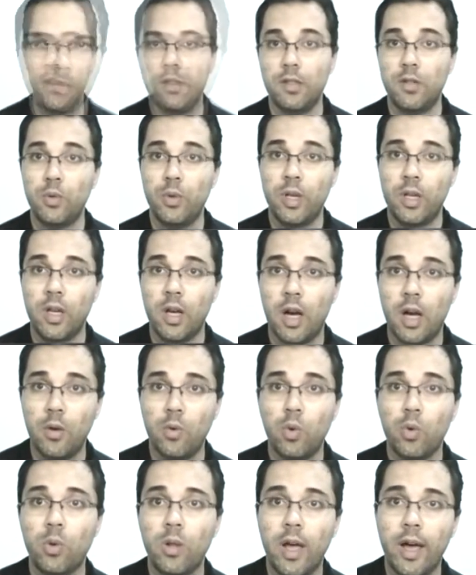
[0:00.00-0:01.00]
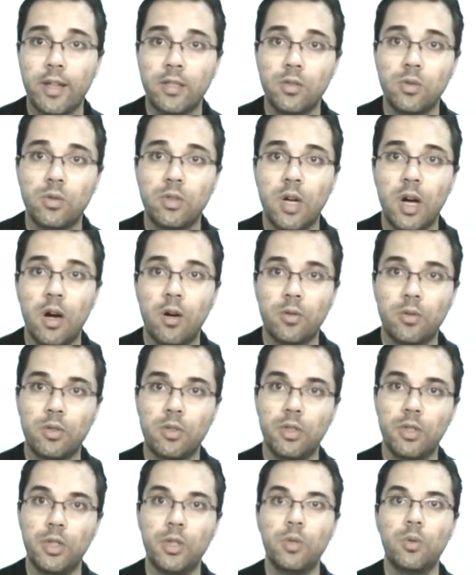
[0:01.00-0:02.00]
This week I would like to talk
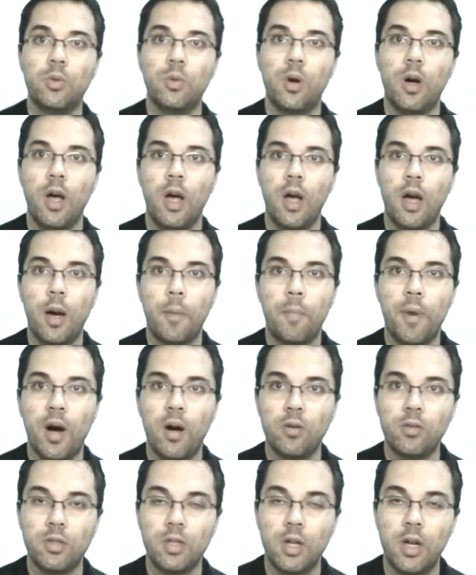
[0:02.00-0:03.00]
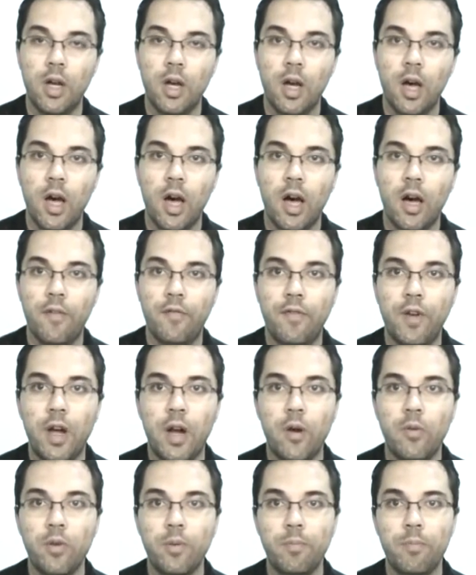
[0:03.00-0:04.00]
to you about a
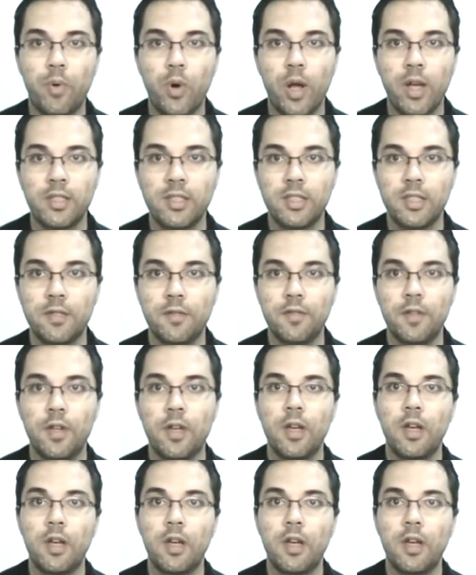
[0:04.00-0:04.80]
very impressive